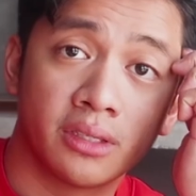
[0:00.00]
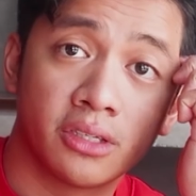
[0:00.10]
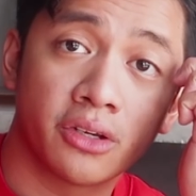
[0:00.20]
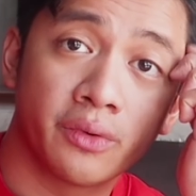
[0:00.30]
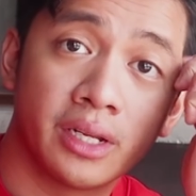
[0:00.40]
This
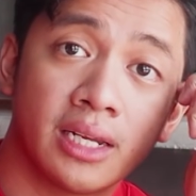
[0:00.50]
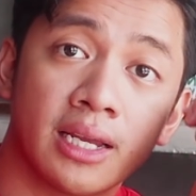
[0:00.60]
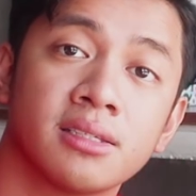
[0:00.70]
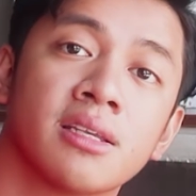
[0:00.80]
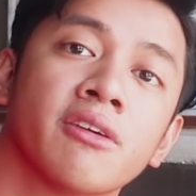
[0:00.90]
is a really
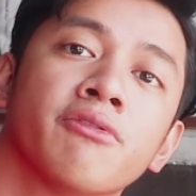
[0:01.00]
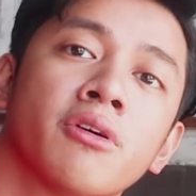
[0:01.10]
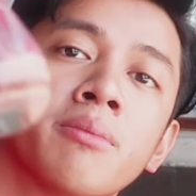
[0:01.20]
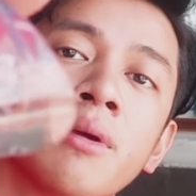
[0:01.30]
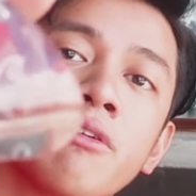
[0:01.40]
nice gift
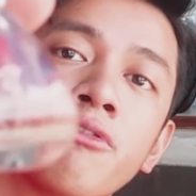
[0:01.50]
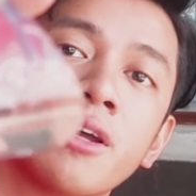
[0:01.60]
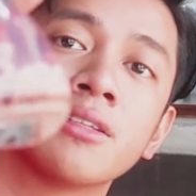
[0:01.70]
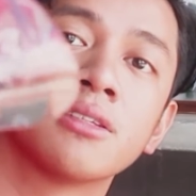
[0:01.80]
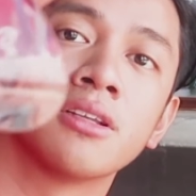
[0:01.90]
for my
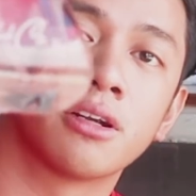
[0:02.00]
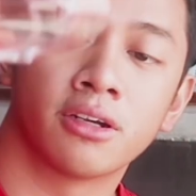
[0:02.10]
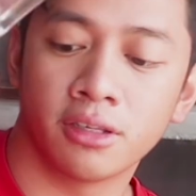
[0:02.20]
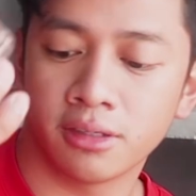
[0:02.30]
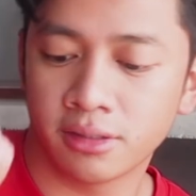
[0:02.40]
friends na
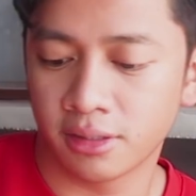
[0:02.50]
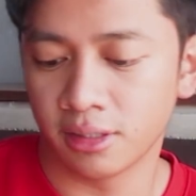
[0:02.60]
girls.